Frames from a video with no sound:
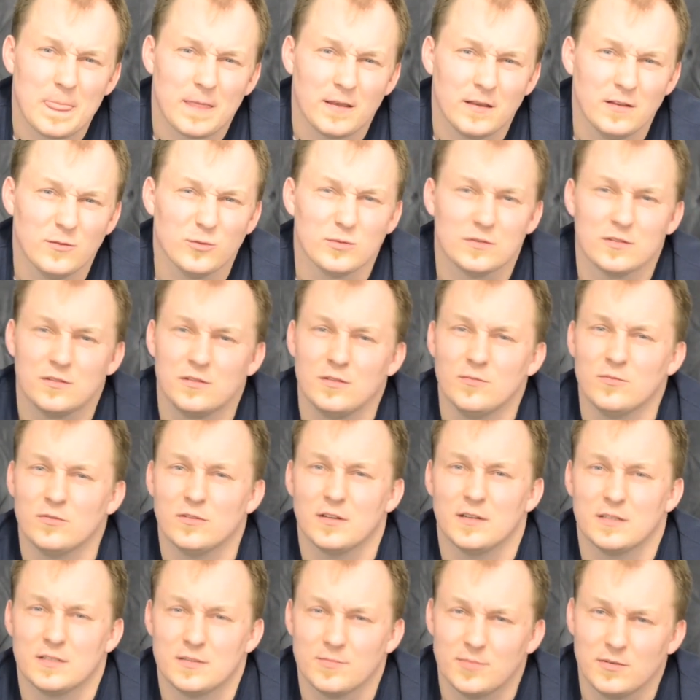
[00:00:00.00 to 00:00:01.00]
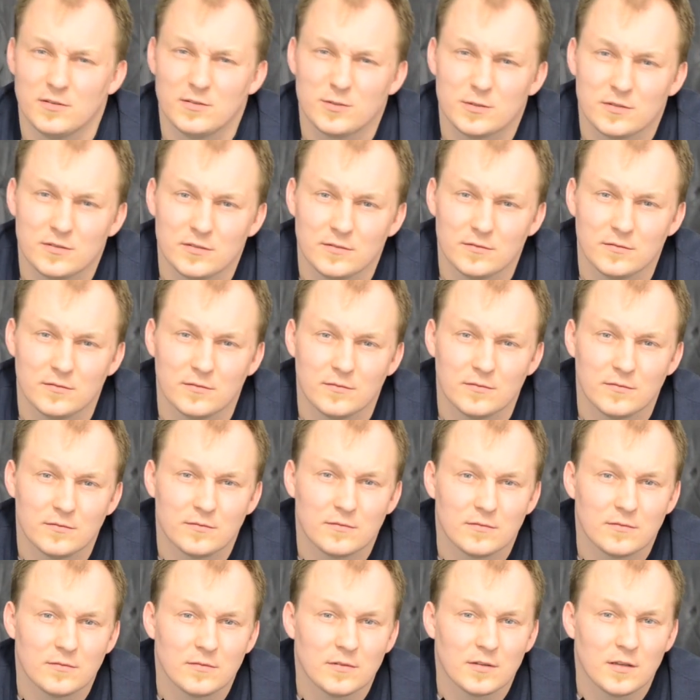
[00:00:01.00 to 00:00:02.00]
He was a demonized person,
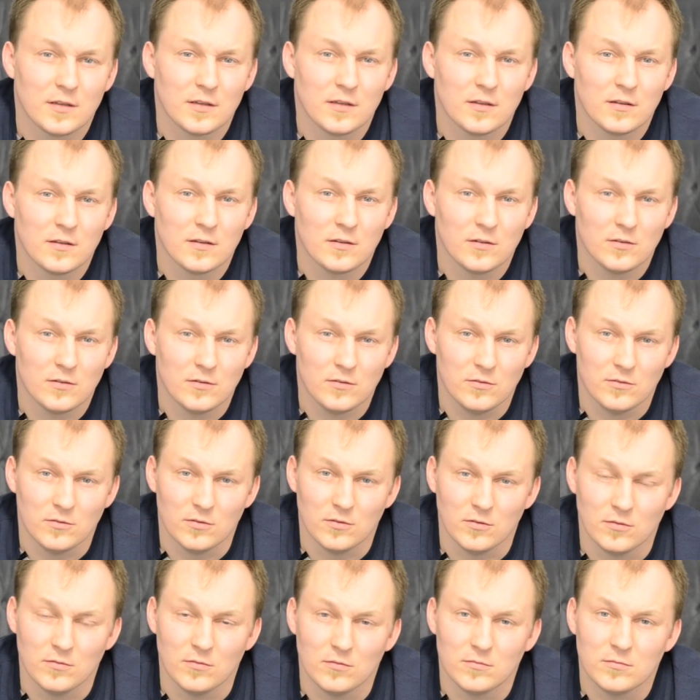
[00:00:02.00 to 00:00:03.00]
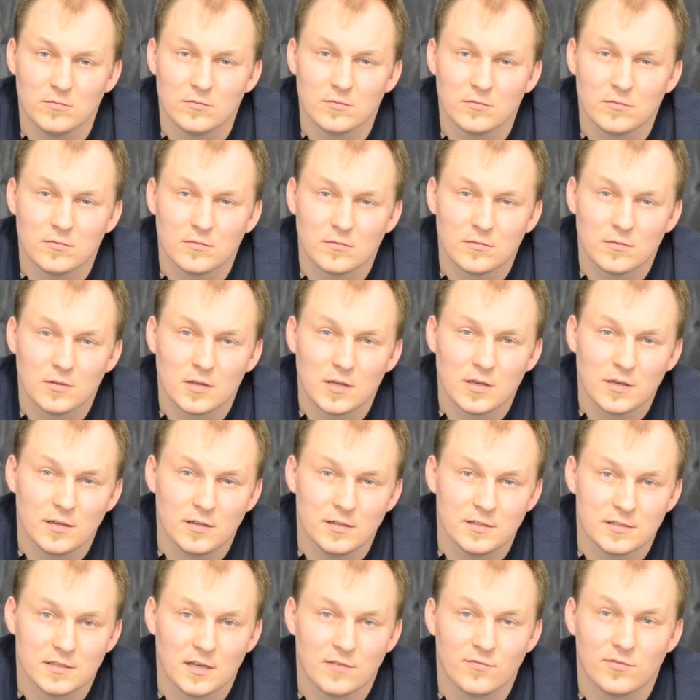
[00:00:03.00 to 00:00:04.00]
you know.
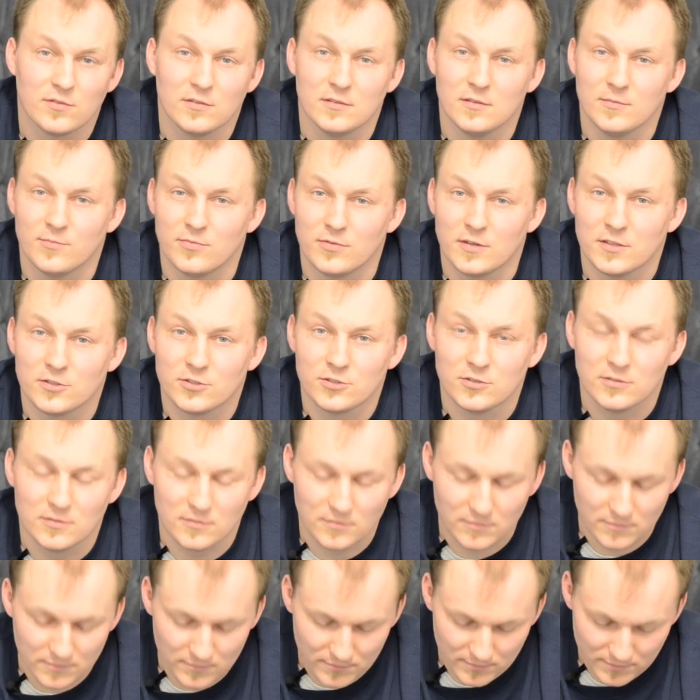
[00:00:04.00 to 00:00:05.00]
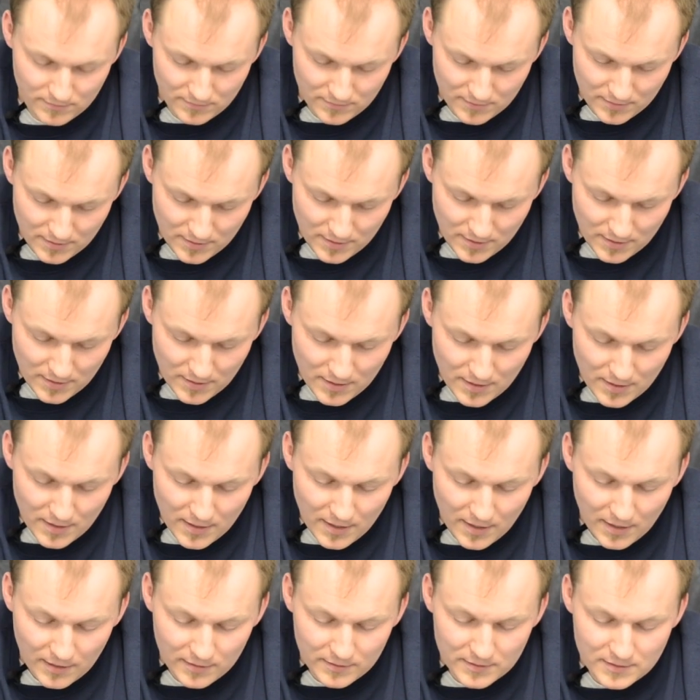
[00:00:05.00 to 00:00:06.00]
He suffered depression
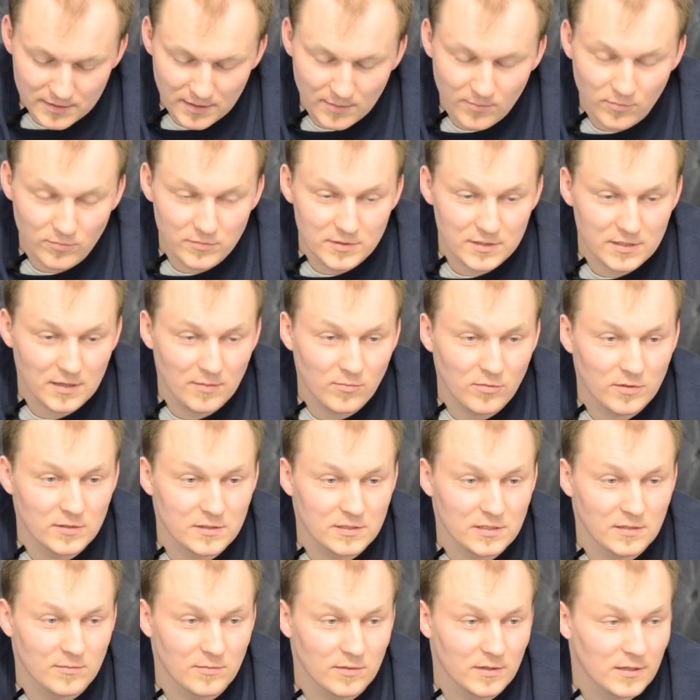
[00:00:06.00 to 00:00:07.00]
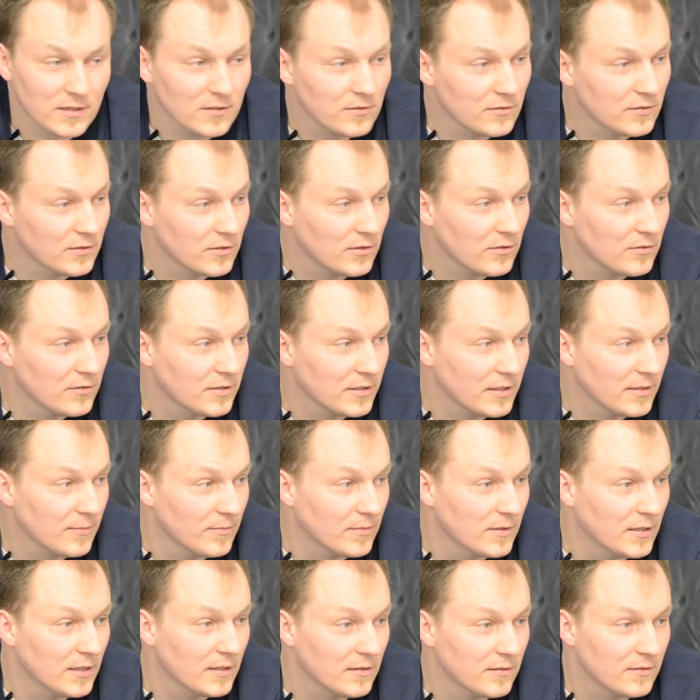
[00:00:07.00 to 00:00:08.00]
and some, someone, some girl told him
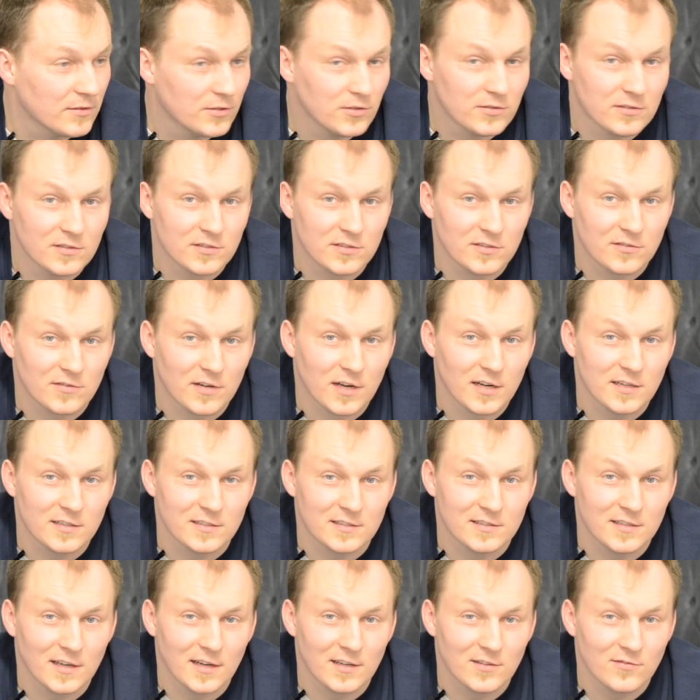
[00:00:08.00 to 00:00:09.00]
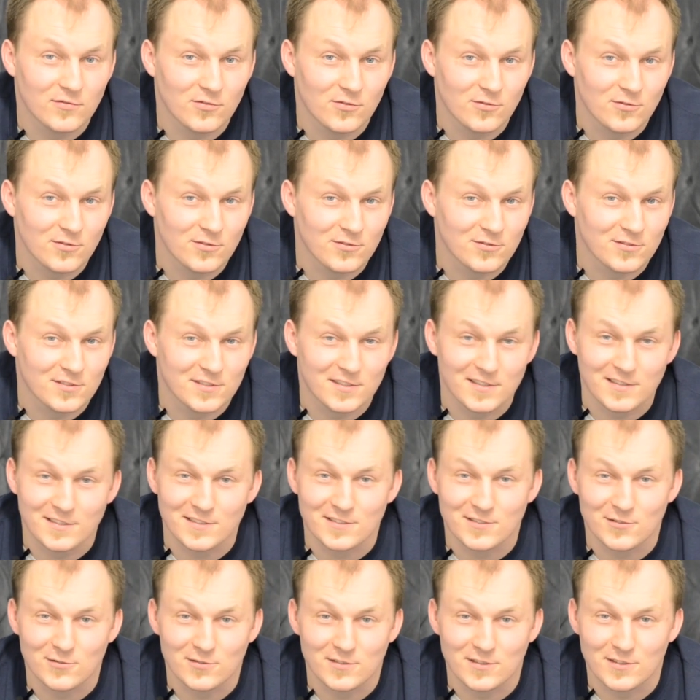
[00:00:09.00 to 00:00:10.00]
that Jesus Christ died for your
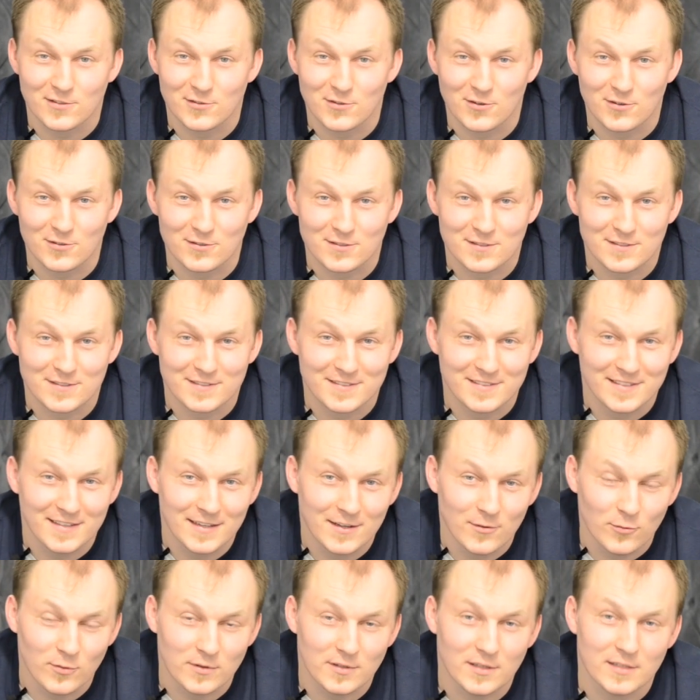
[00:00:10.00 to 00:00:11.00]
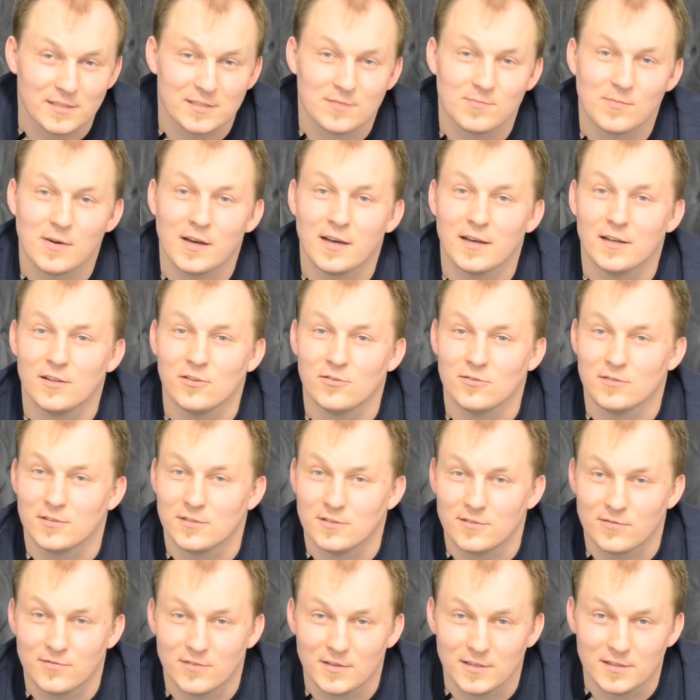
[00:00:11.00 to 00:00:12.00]
sins on the cross with a smile on
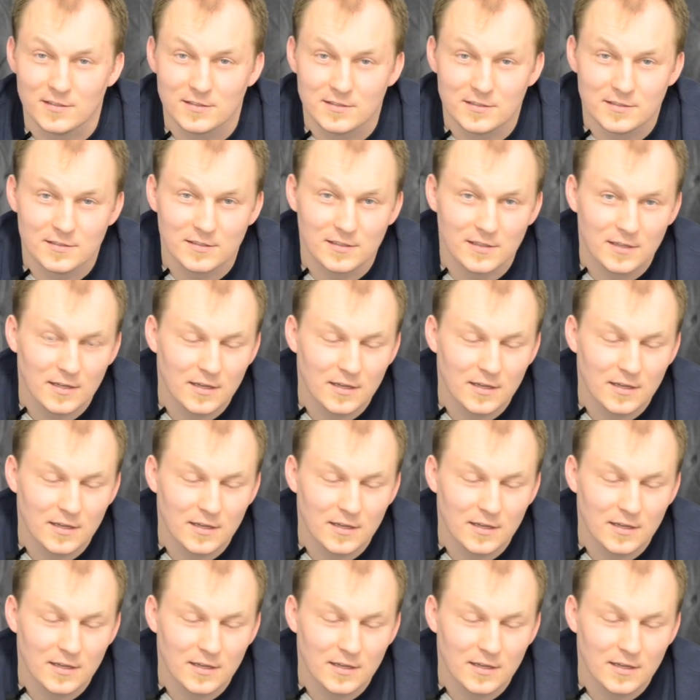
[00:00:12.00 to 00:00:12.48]
her face.